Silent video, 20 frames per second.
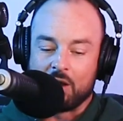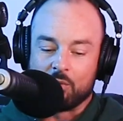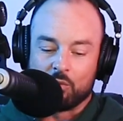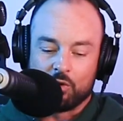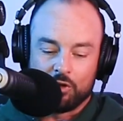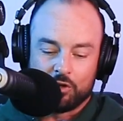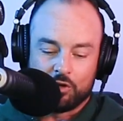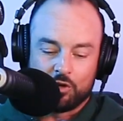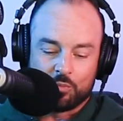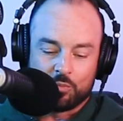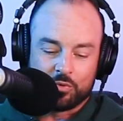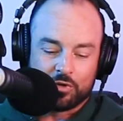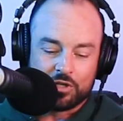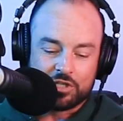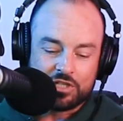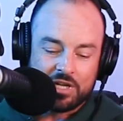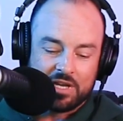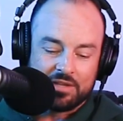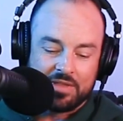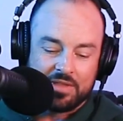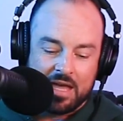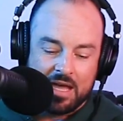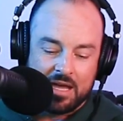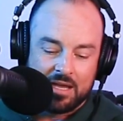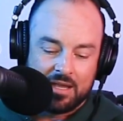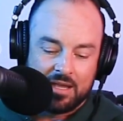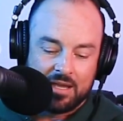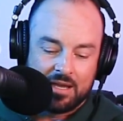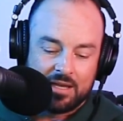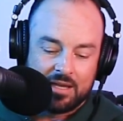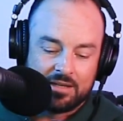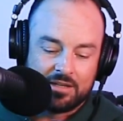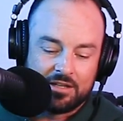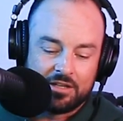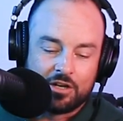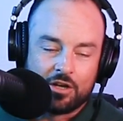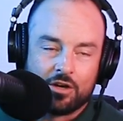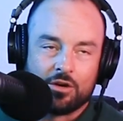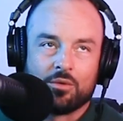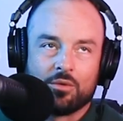I really do appreciate that. And,
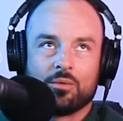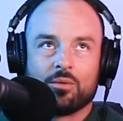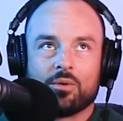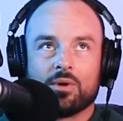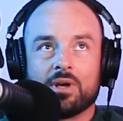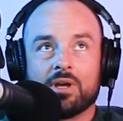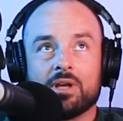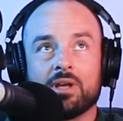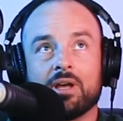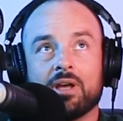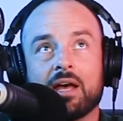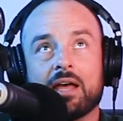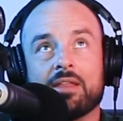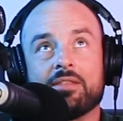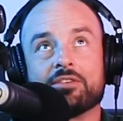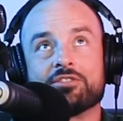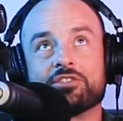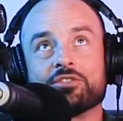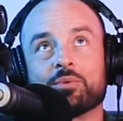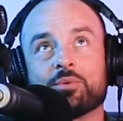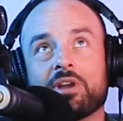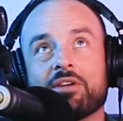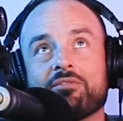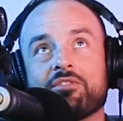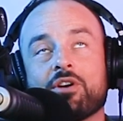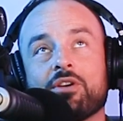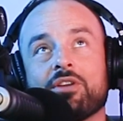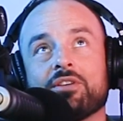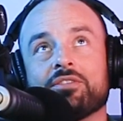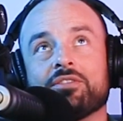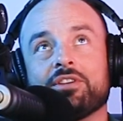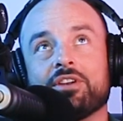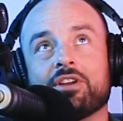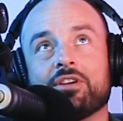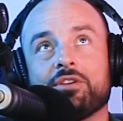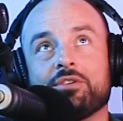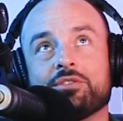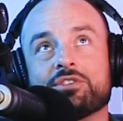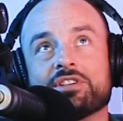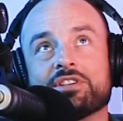this is what I've noticed.
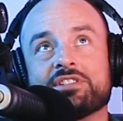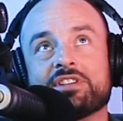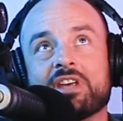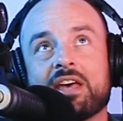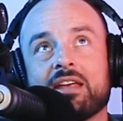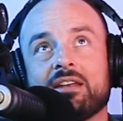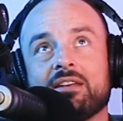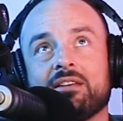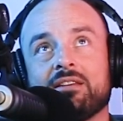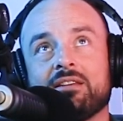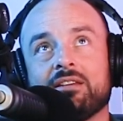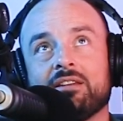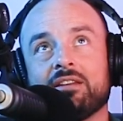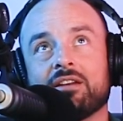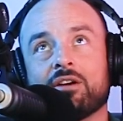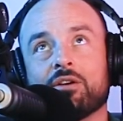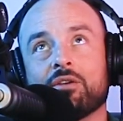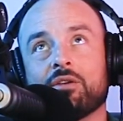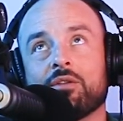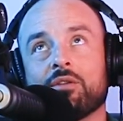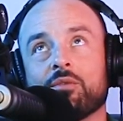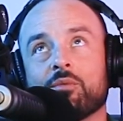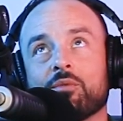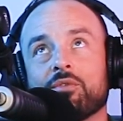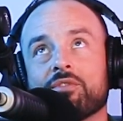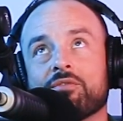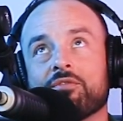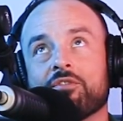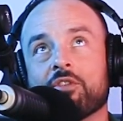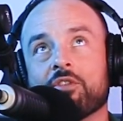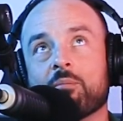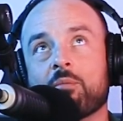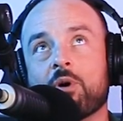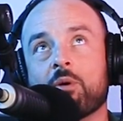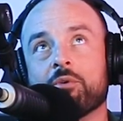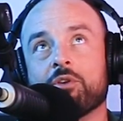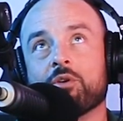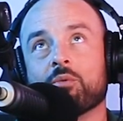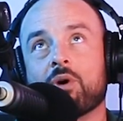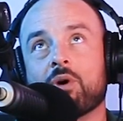You just said, from the
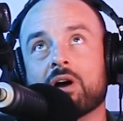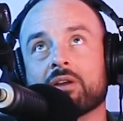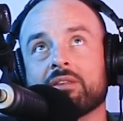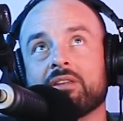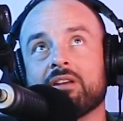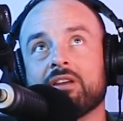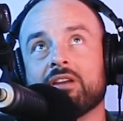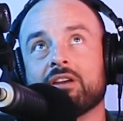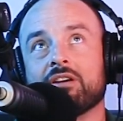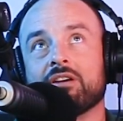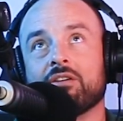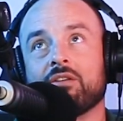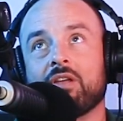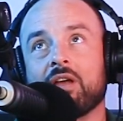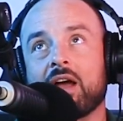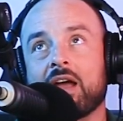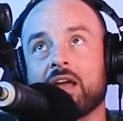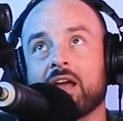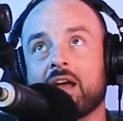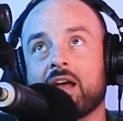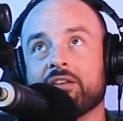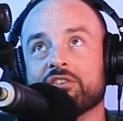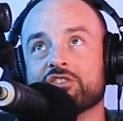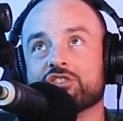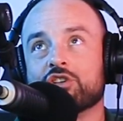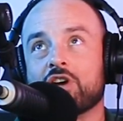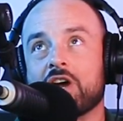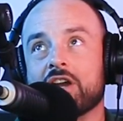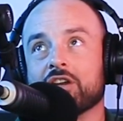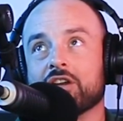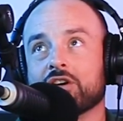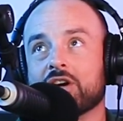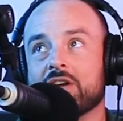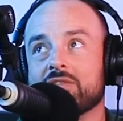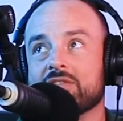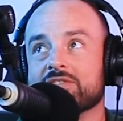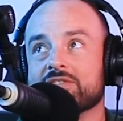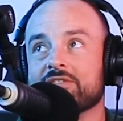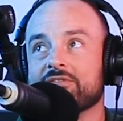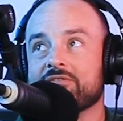moment you walked in here, I tried to create
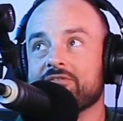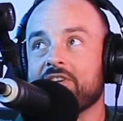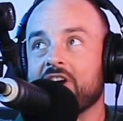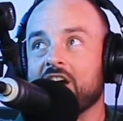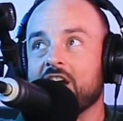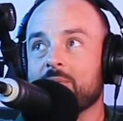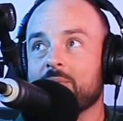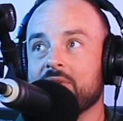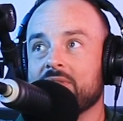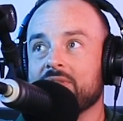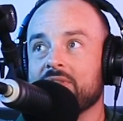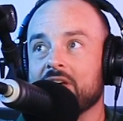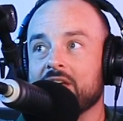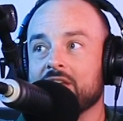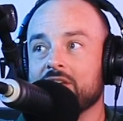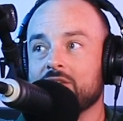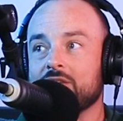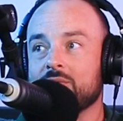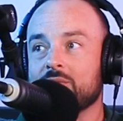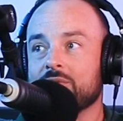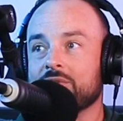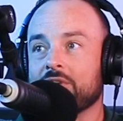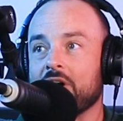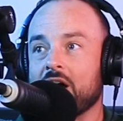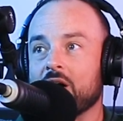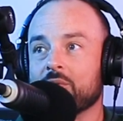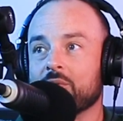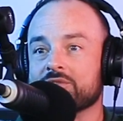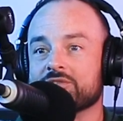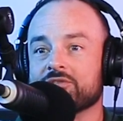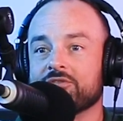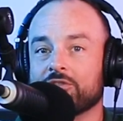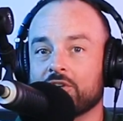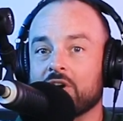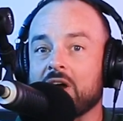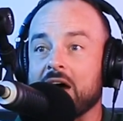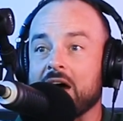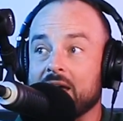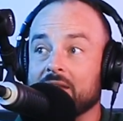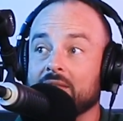this environment that you thought was for
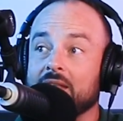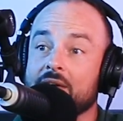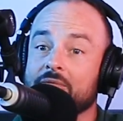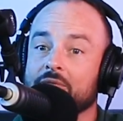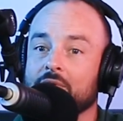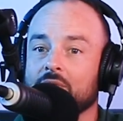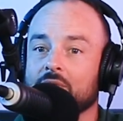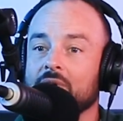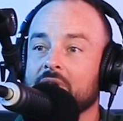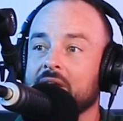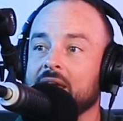high level.